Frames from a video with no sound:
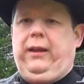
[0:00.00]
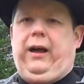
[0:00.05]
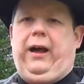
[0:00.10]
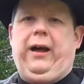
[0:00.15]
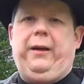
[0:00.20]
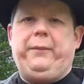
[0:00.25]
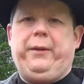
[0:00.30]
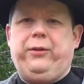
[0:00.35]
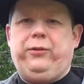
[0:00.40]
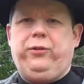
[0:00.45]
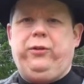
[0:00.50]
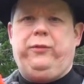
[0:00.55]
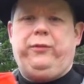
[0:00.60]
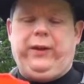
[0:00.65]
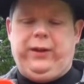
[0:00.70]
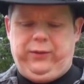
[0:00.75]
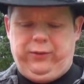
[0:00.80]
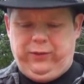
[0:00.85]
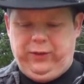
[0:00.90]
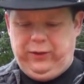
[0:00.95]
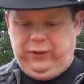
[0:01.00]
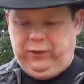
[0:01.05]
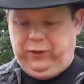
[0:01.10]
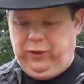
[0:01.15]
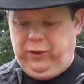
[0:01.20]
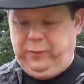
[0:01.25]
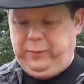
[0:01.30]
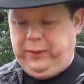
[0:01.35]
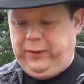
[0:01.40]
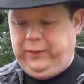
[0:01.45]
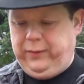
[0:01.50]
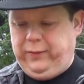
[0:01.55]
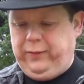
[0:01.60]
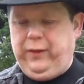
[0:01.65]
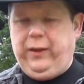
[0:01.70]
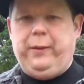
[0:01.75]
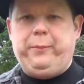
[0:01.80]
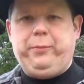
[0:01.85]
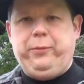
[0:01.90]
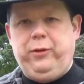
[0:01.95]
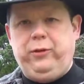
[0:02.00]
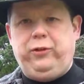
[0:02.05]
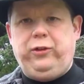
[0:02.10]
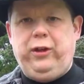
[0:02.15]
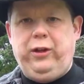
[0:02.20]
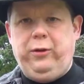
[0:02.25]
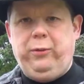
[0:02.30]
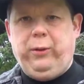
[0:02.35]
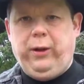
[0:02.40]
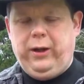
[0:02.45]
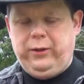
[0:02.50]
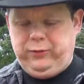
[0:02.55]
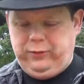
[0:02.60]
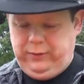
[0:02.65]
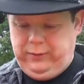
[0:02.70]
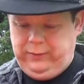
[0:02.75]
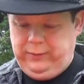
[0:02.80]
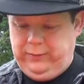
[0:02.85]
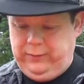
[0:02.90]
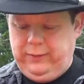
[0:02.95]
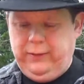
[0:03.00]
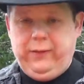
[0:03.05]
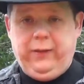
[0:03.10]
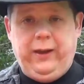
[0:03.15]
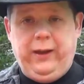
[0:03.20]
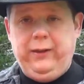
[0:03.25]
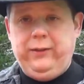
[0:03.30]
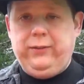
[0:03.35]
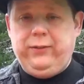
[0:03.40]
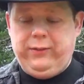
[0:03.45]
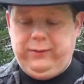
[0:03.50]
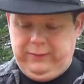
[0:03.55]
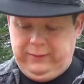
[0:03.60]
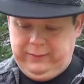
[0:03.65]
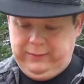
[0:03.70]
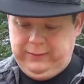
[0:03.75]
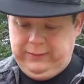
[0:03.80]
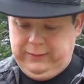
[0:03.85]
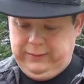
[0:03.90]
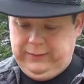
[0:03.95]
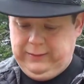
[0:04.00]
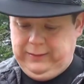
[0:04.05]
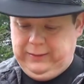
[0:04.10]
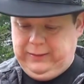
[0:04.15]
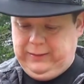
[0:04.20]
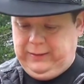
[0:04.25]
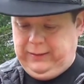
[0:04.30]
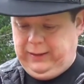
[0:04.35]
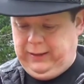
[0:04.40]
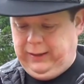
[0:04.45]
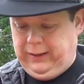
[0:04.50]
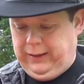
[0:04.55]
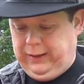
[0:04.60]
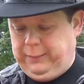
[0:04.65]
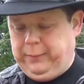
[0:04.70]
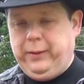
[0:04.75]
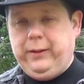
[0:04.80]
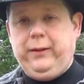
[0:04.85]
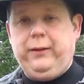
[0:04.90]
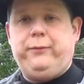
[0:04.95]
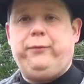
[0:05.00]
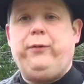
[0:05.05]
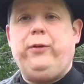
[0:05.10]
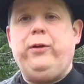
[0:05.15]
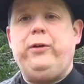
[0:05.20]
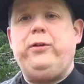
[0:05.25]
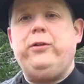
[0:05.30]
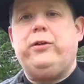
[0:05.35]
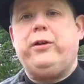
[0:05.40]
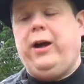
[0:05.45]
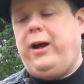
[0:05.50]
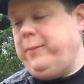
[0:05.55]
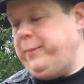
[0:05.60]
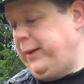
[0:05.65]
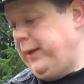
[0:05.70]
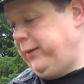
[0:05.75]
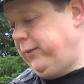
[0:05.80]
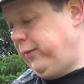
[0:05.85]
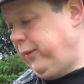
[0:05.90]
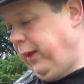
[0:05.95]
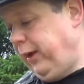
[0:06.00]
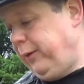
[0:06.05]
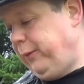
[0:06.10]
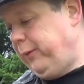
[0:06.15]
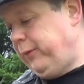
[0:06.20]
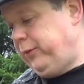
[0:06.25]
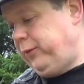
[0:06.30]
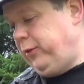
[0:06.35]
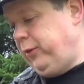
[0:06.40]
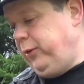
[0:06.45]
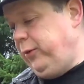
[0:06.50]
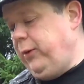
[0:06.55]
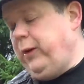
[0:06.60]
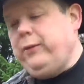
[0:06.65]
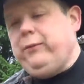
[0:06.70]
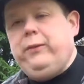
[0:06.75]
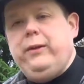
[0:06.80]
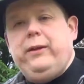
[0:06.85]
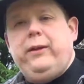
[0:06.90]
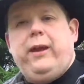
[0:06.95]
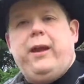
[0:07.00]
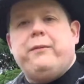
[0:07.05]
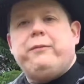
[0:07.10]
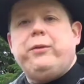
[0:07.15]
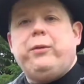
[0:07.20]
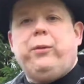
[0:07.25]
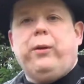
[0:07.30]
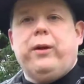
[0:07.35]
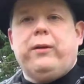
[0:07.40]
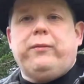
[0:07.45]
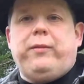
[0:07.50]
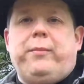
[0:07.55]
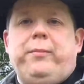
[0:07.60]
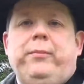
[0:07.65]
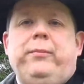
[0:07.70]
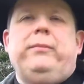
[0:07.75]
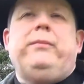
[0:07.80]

I'm not sure if I said so, but I appreciate you watching. Thanks. I look forward to your comments. I always do. I read every one of them.